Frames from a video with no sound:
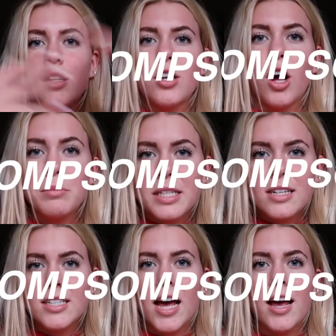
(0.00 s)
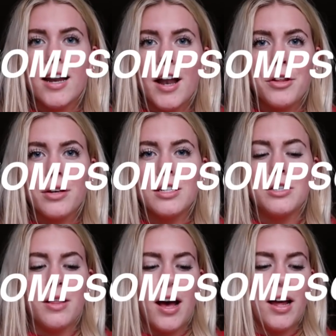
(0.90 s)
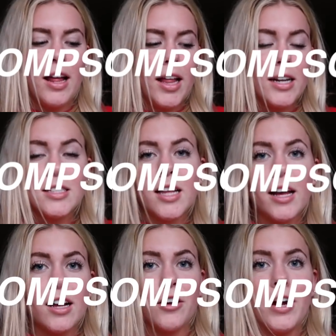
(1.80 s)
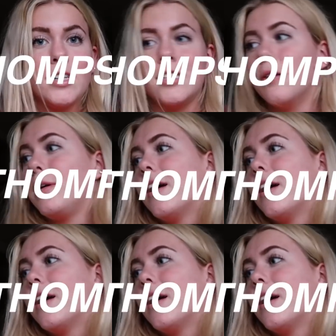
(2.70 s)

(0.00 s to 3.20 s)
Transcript: Thompson10 and you can do that. That is like a great deal